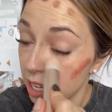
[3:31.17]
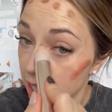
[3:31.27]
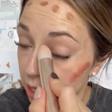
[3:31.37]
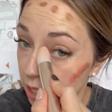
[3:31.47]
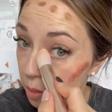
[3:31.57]

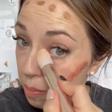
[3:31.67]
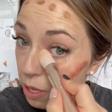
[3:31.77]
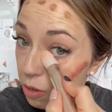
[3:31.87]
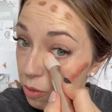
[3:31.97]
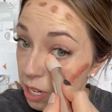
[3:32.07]
It's the
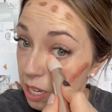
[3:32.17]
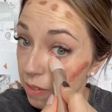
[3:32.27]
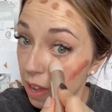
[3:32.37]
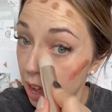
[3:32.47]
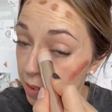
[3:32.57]
beauty of
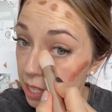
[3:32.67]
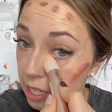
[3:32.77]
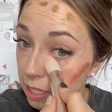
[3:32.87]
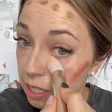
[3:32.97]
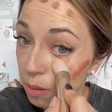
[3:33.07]
having
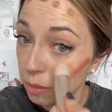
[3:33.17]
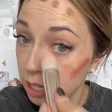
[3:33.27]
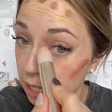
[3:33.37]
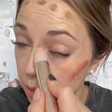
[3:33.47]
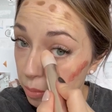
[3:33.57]
these
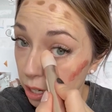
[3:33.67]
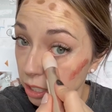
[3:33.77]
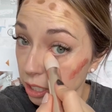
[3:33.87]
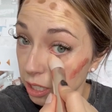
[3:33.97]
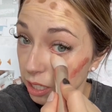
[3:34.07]
double-ended
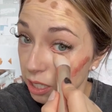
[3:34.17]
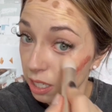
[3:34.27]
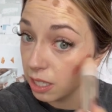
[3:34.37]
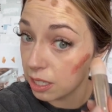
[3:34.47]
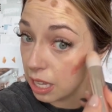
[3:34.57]
brushes
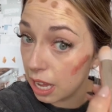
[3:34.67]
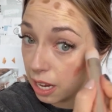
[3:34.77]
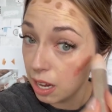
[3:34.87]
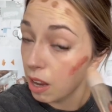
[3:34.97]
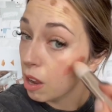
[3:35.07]
is that